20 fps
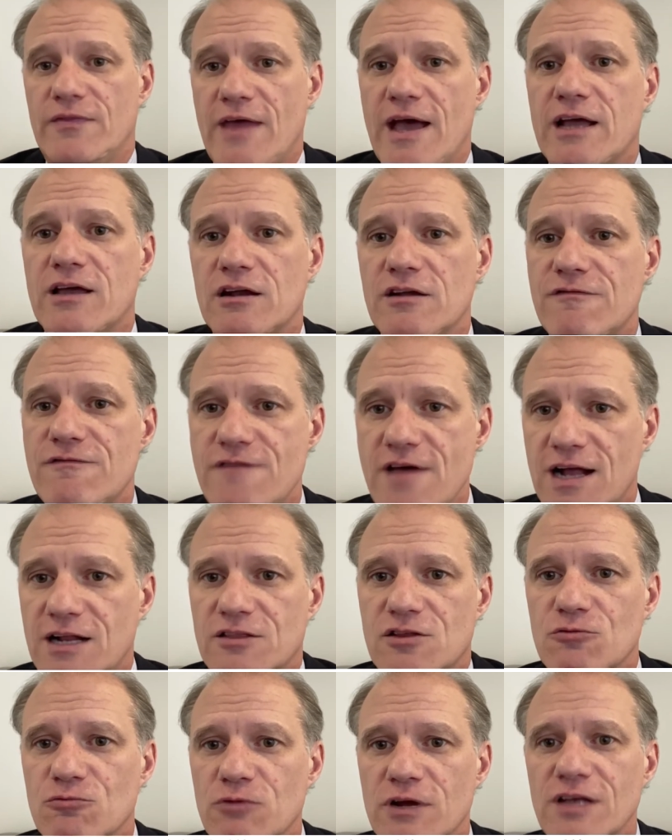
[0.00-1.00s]
that could affect
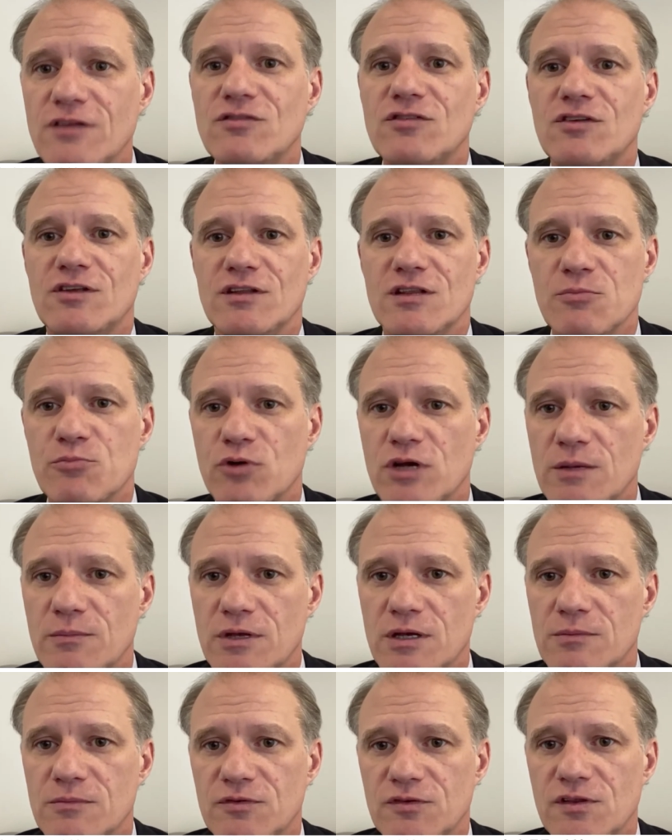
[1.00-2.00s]
the risk and the
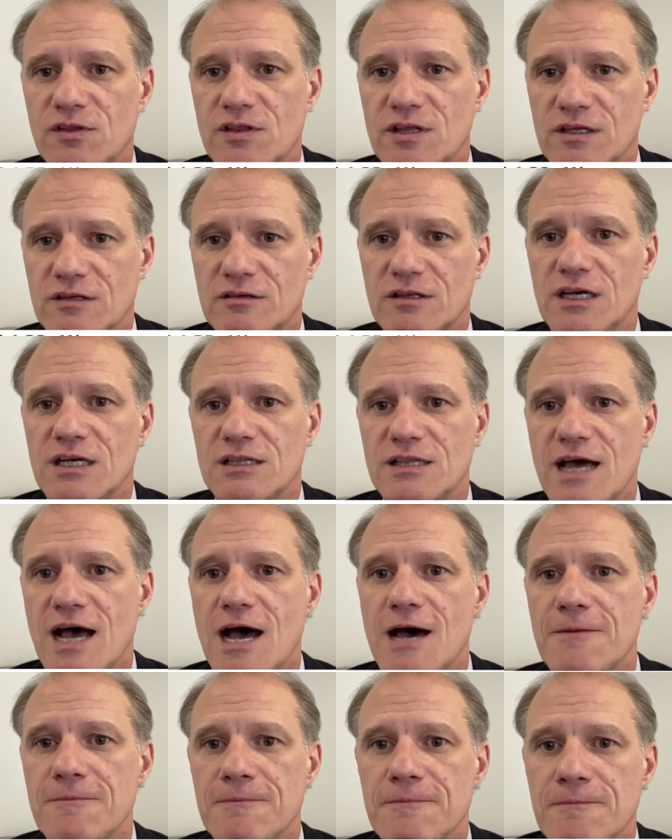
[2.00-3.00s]
premiums and things like
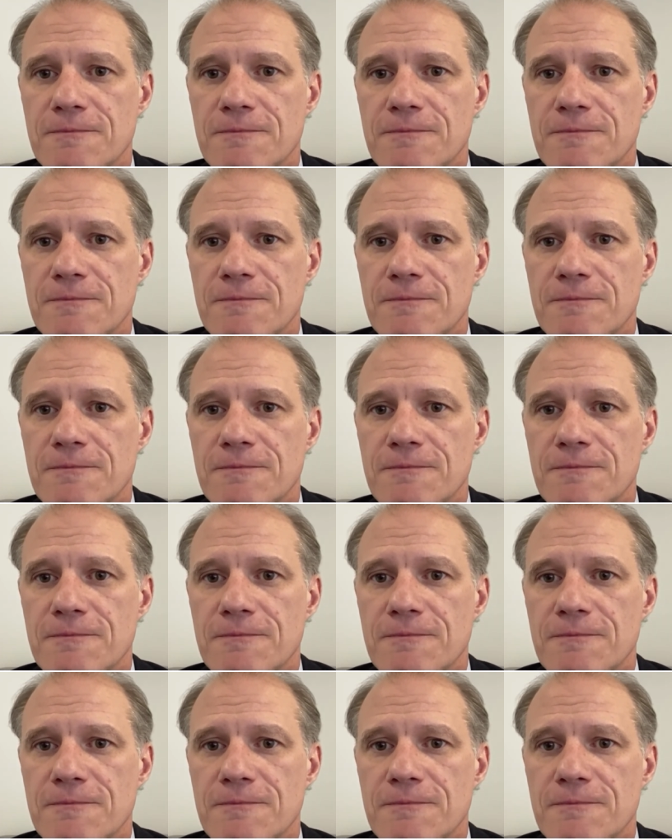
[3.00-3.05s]
that.